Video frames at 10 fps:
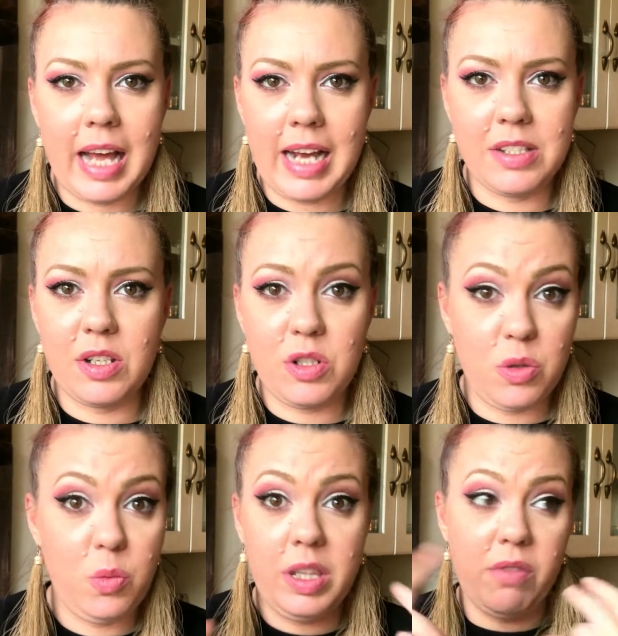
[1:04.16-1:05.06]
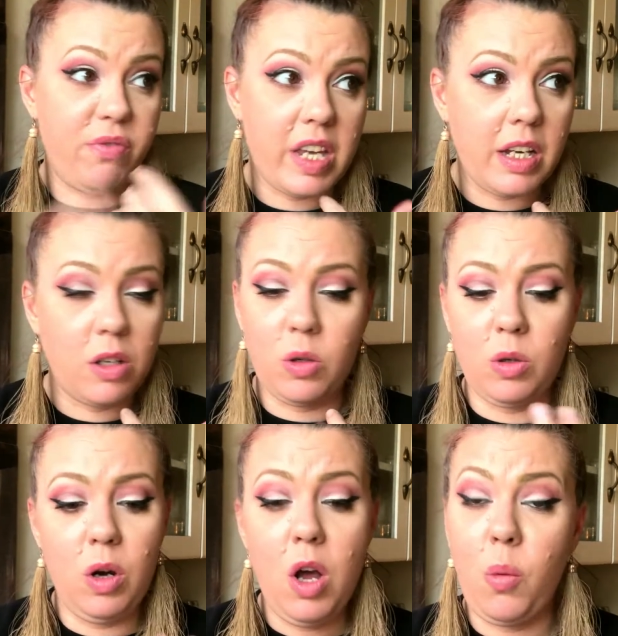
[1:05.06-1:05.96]
has to do with a
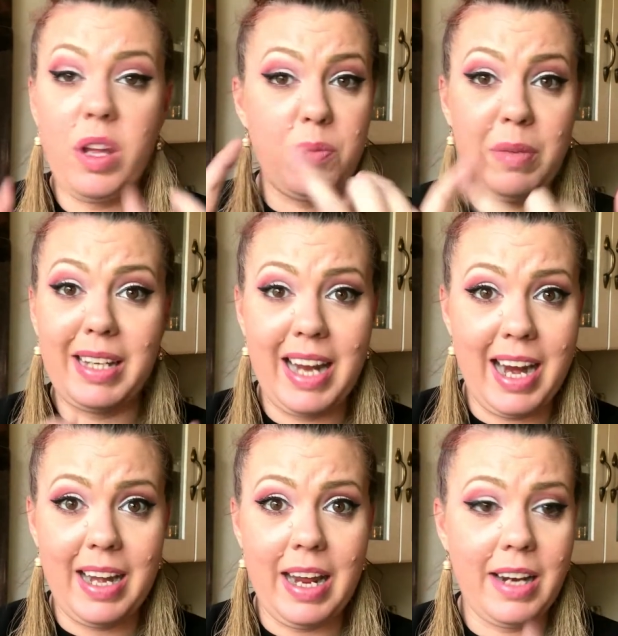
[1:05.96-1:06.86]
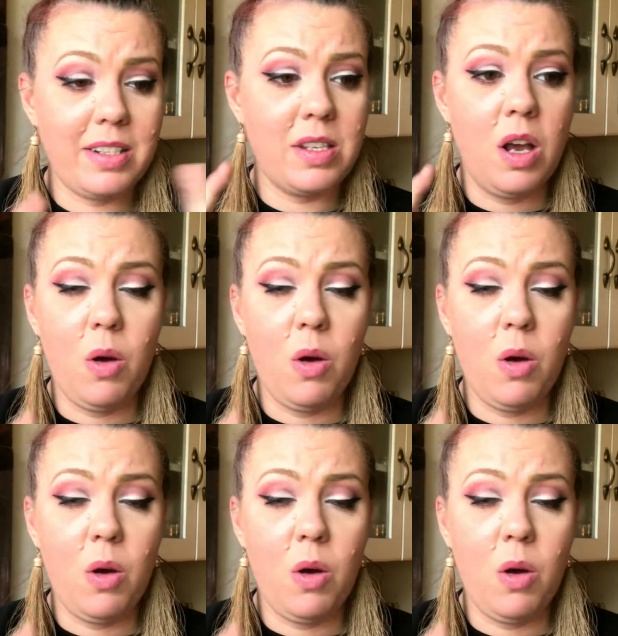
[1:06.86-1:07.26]
vehicle, with mechanics,